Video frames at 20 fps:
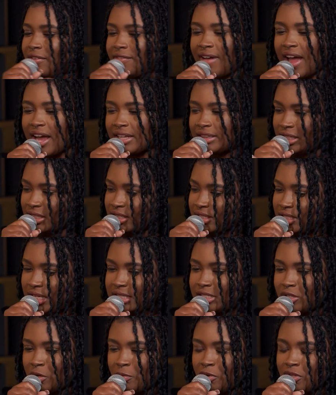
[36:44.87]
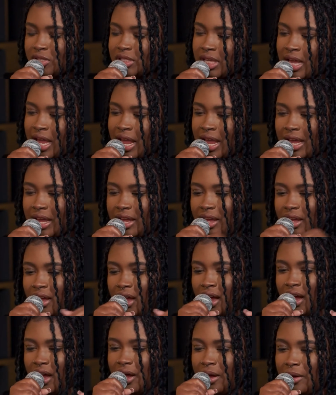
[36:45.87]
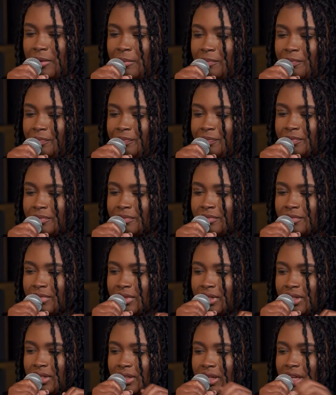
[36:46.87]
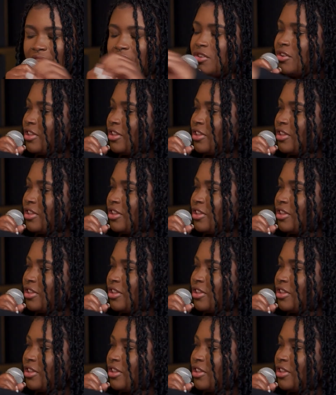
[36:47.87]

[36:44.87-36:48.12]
fact that it's almost like um, like you